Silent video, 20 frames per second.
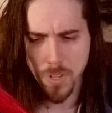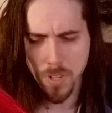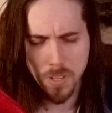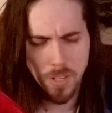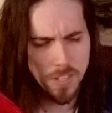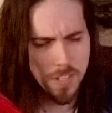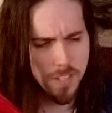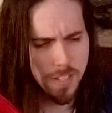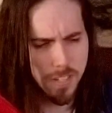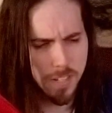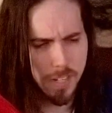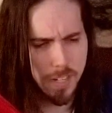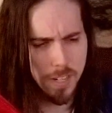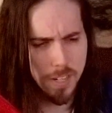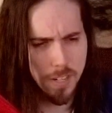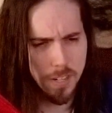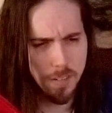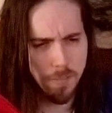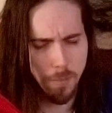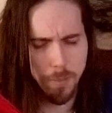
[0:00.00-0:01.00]
Let's
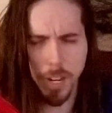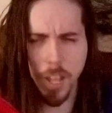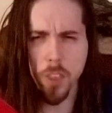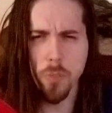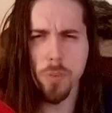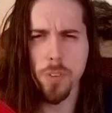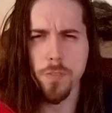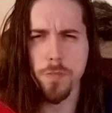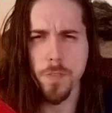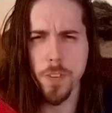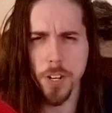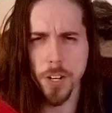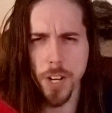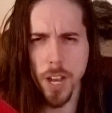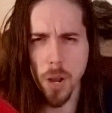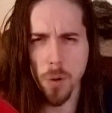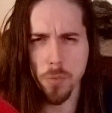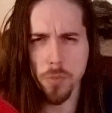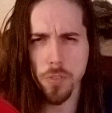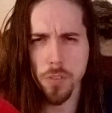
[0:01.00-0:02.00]
see. Well, now that we've figured
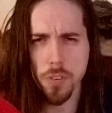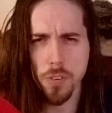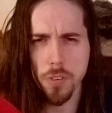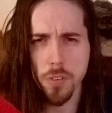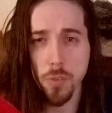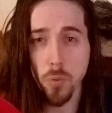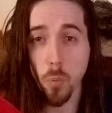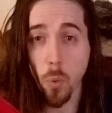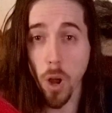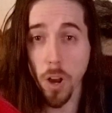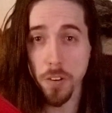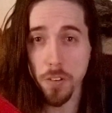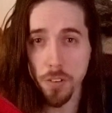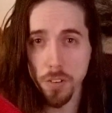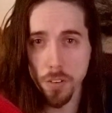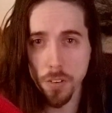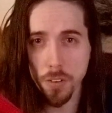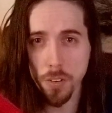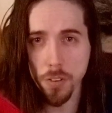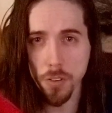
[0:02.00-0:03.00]
out what
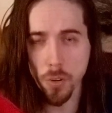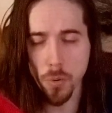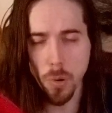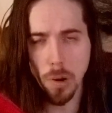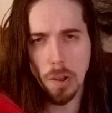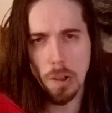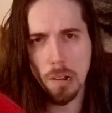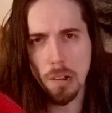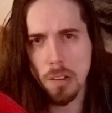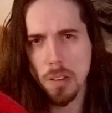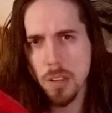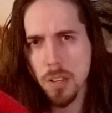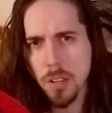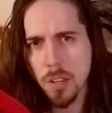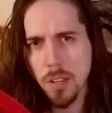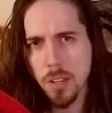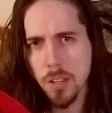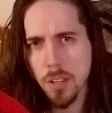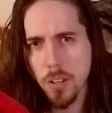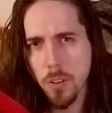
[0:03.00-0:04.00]
you are,
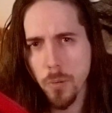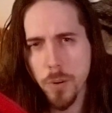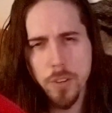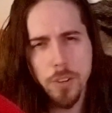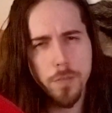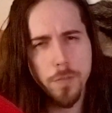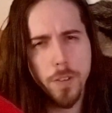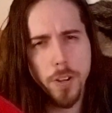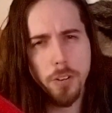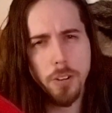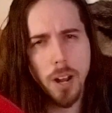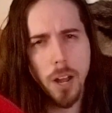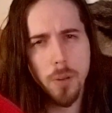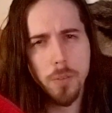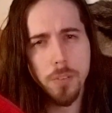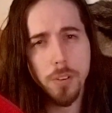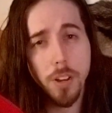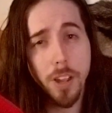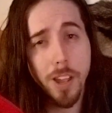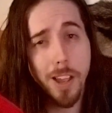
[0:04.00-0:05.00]
we should figure
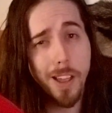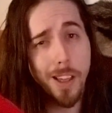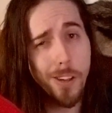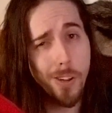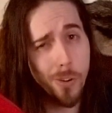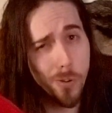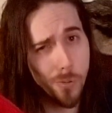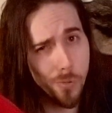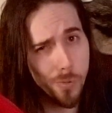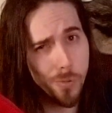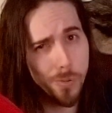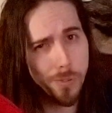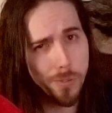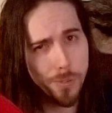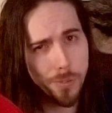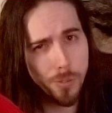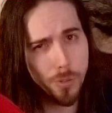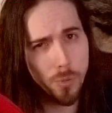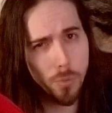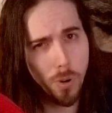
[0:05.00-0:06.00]
out how
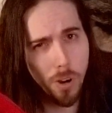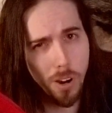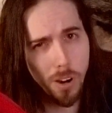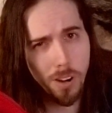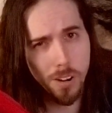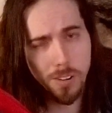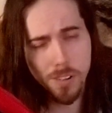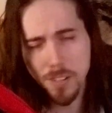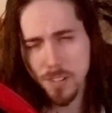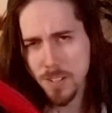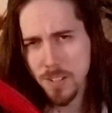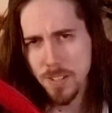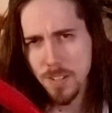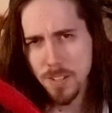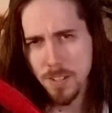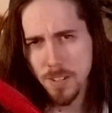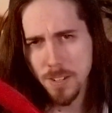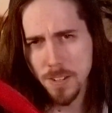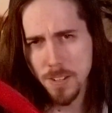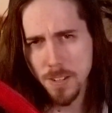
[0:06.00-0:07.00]
you are.
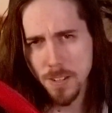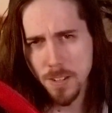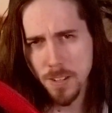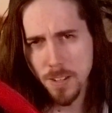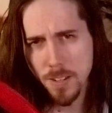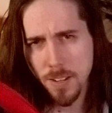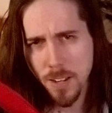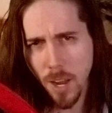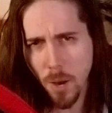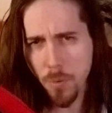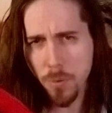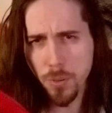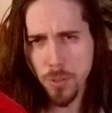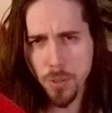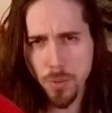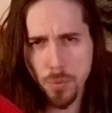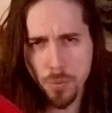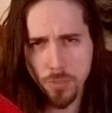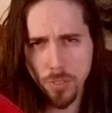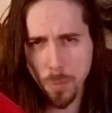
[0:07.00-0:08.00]
How do
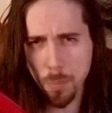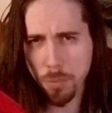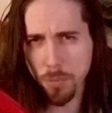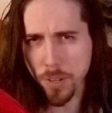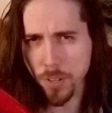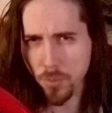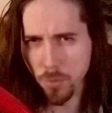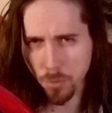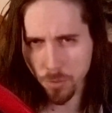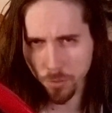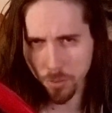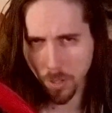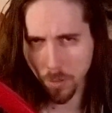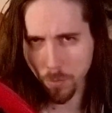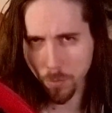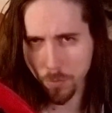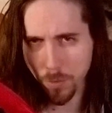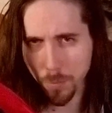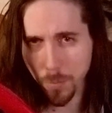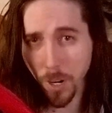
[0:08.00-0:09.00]
you separate yourself
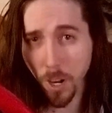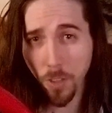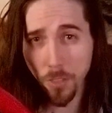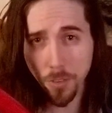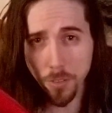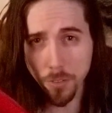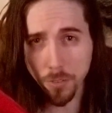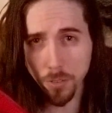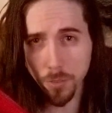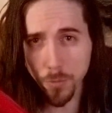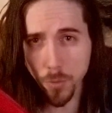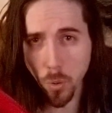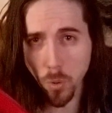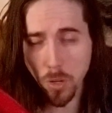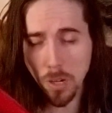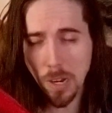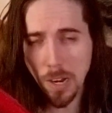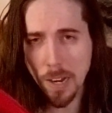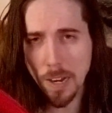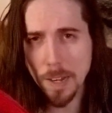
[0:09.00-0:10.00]
from others of your
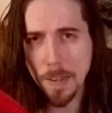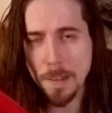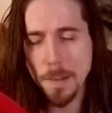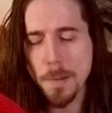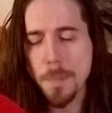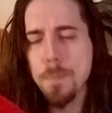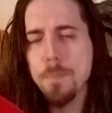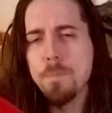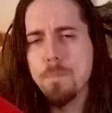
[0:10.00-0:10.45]
kind?